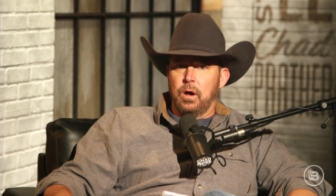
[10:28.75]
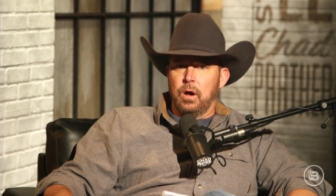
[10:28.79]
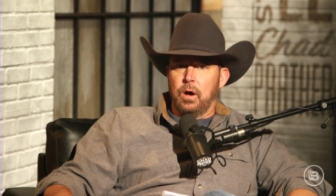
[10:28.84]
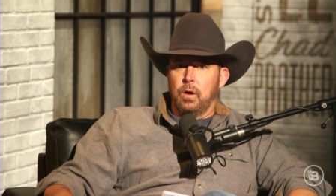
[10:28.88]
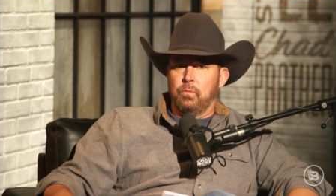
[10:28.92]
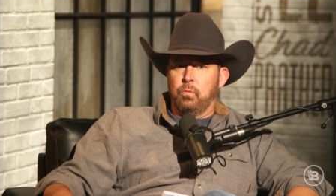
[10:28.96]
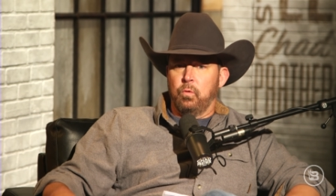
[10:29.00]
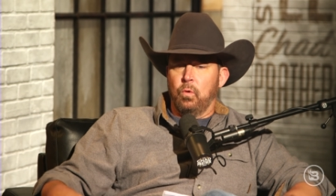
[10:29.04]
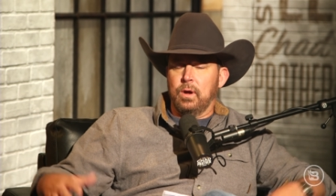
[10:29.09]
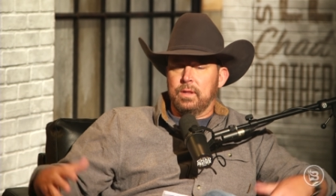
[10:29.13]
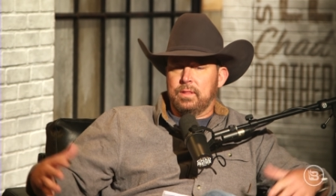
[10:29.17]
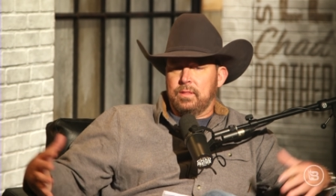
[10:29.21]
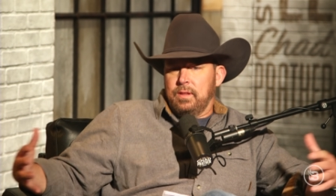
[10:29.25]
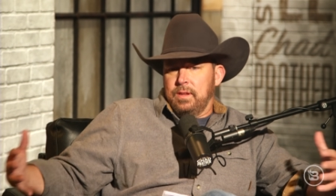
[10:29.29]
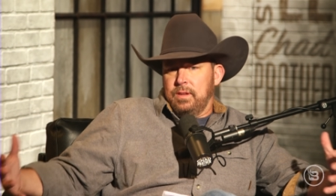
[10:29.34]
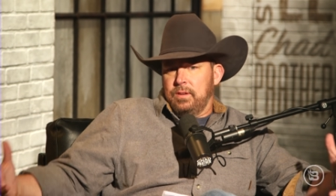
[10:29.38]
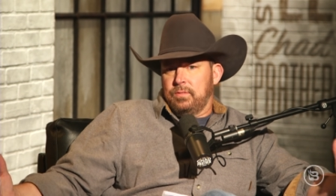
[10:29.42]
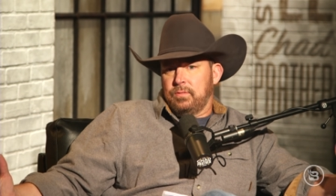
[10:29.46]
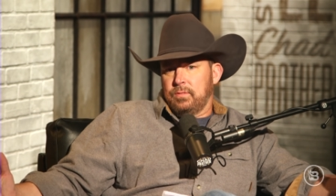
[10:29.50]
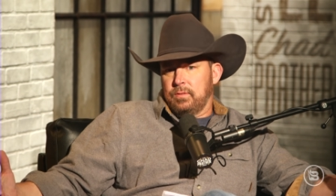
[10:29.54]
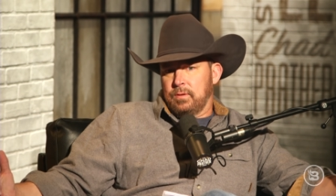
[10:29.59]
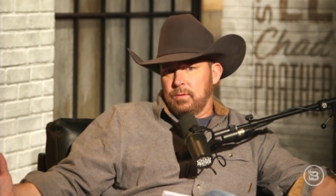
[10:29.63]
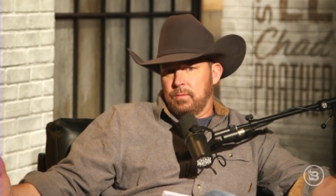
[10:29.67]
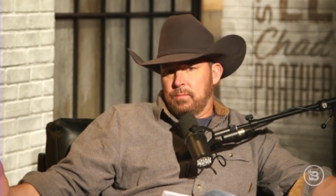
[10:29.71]
of what
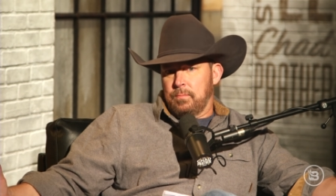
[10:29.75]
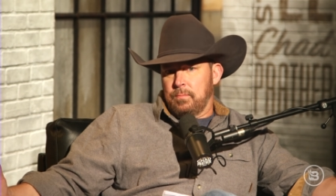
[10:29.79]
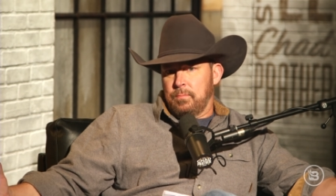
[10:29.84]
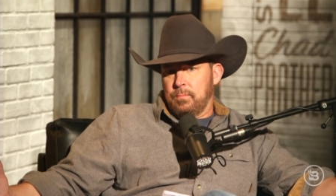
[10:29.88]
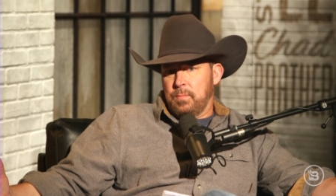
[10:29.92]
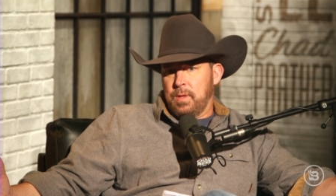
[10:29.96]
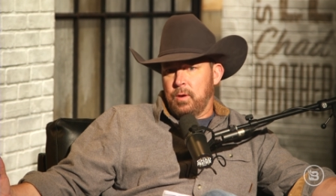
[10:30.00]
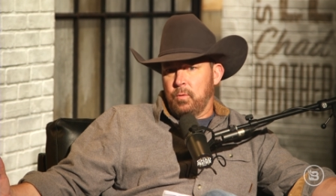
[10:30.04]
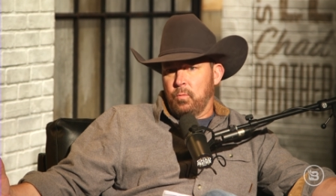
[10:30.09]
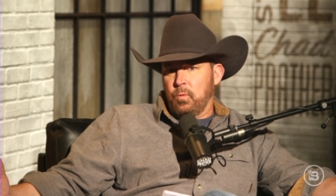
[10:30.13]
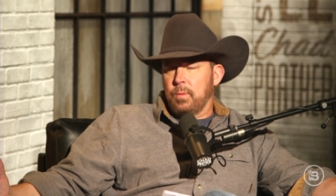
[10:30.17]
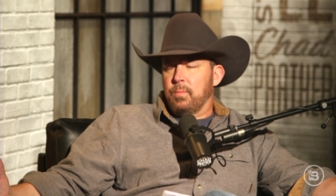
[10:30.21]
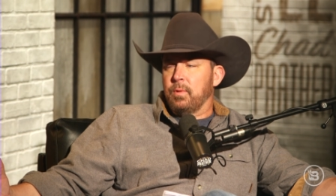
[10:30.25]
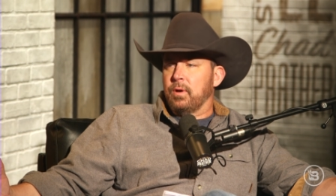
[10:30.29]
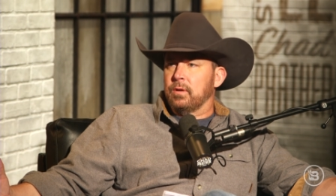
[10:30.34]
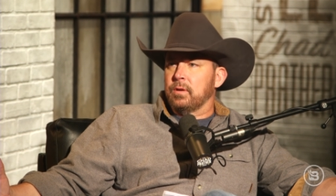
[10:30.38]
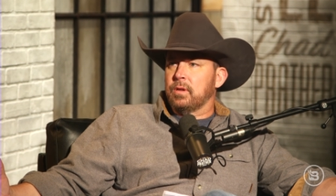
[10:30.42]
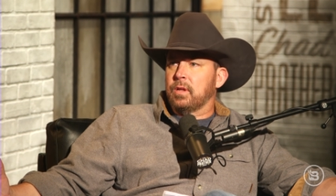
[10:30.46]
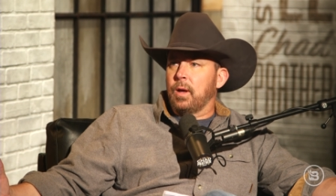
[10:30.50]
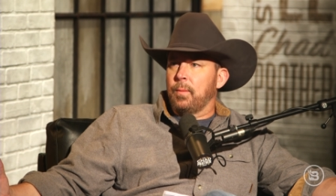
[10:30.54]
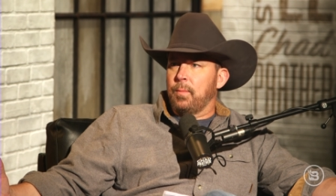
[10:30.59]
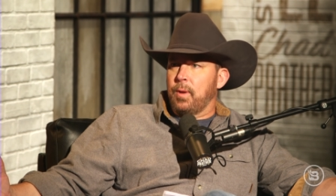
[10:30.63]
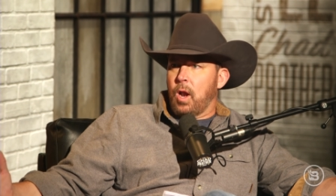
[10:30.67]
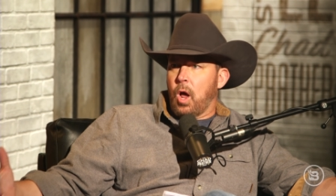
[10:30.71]
these men and
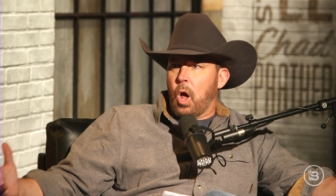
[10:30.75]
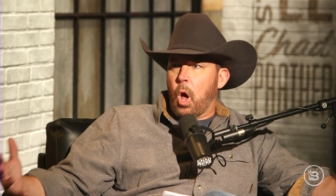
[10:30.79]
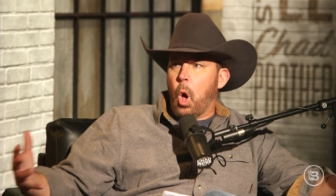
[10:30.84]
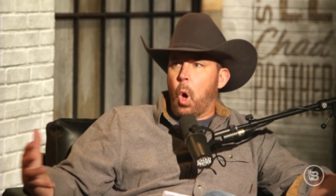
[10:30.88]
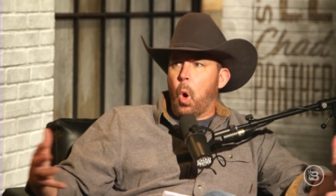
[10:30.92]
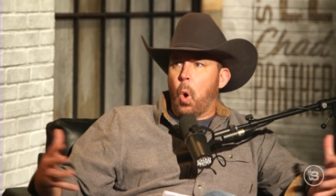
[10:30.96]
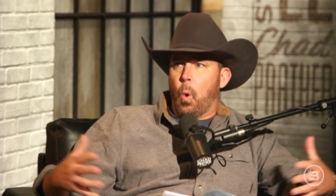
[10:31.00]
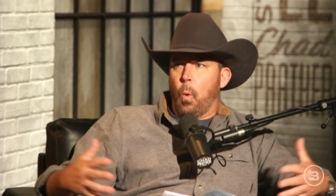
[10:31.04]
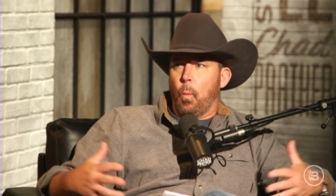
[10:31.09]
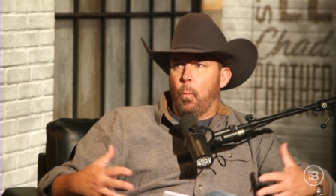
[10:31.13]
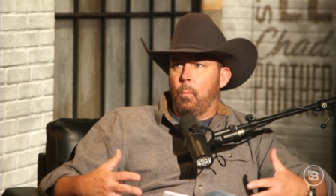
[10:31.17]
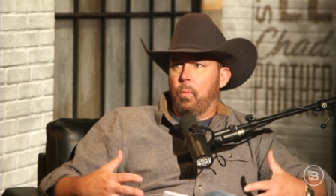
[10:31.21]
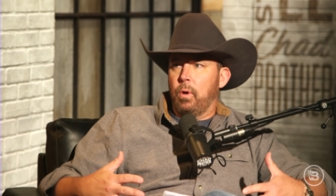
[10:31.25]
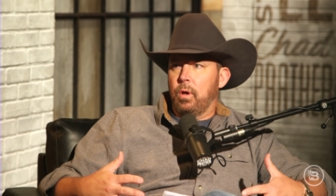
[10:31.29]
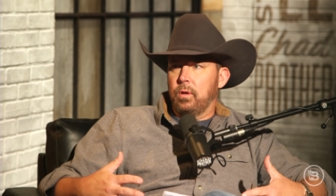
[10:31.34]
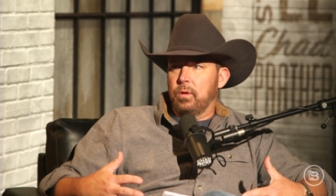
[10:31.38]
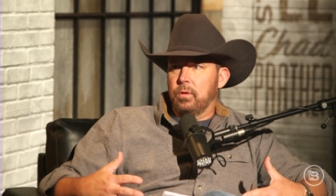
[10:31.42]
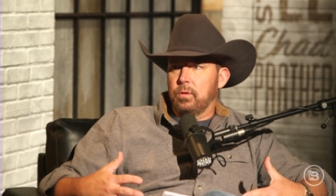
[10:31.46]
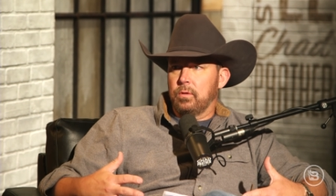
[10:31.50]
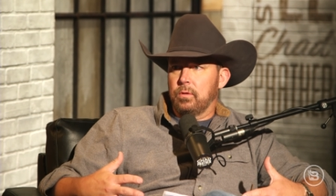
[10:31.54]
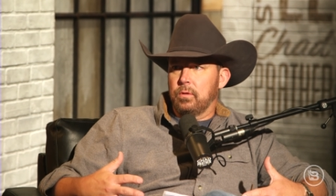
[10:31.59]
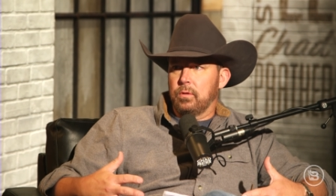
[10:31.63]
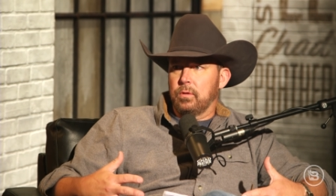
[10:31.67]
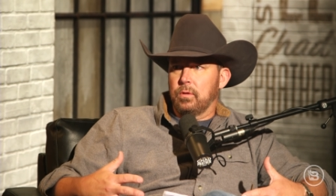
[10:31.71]
women coming home,
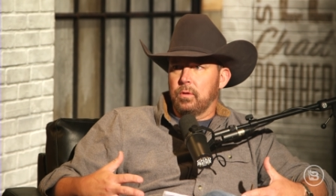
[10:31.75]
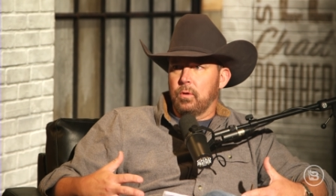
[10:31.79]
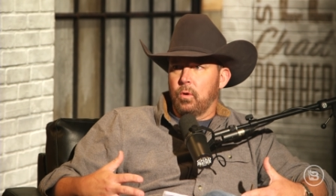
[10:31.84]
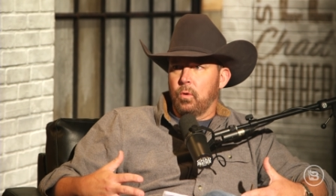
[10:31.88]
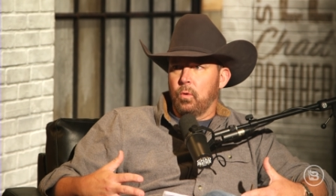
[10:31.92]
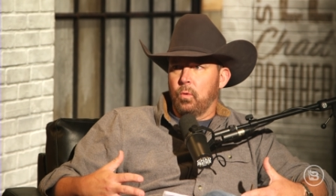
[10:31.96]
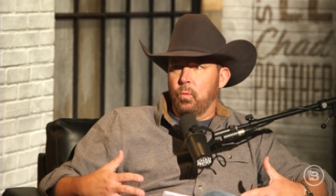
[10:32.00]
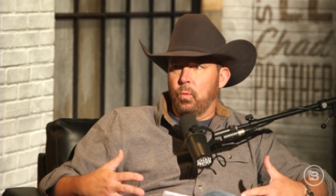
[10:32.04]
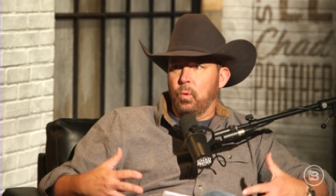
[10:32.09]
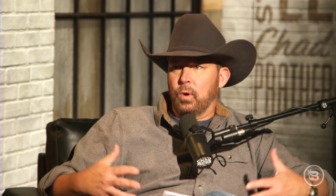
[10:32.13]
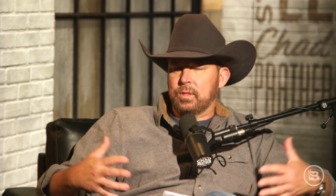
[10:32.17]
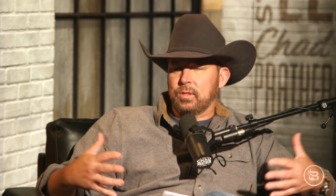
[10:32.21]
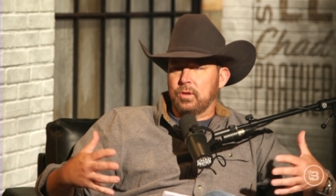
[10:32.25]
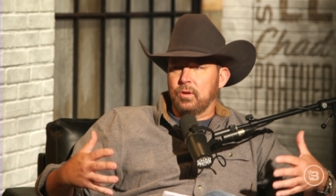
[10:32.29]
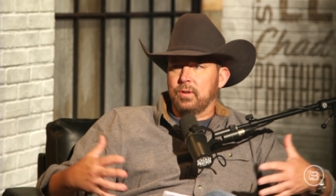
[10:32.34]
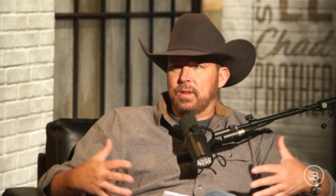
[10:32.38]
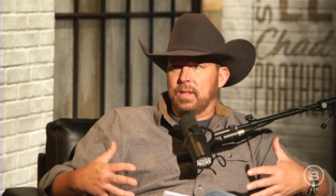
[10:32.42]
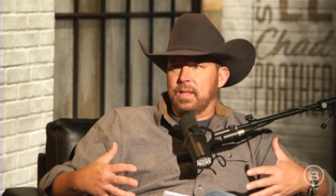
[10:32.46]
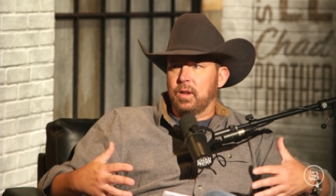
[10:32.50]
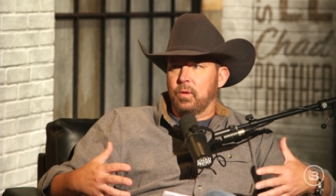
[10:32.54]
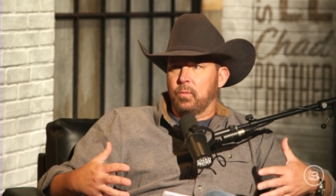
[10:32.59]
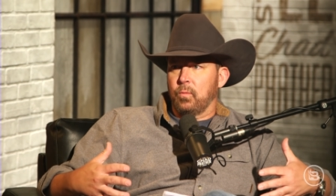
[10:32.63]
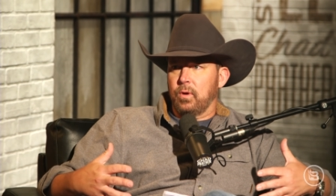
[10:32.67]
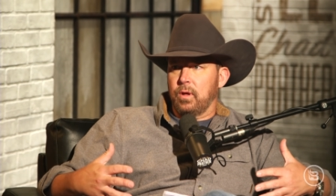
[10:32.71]
what they're
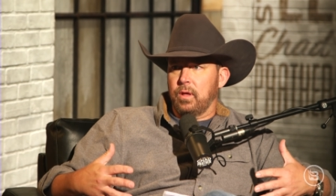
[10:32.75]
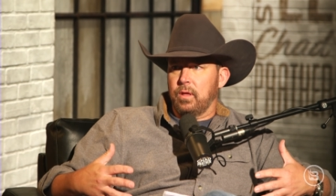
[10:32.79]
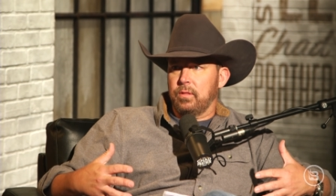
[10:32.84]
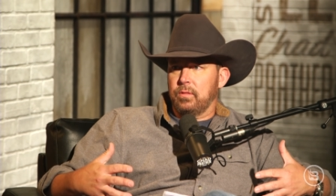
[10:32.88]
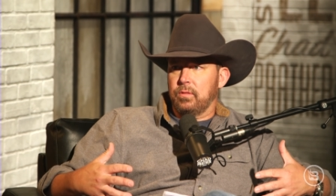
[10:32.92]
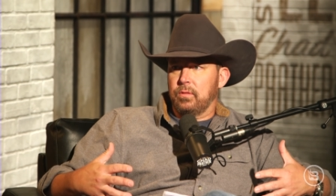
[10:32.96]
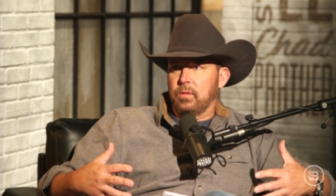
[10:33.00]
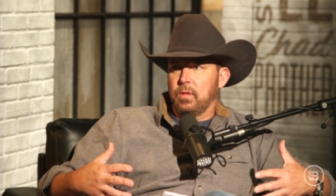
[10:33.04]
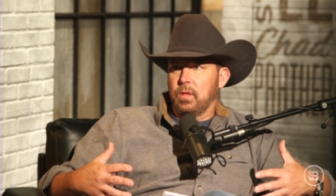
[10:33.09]
dealing with.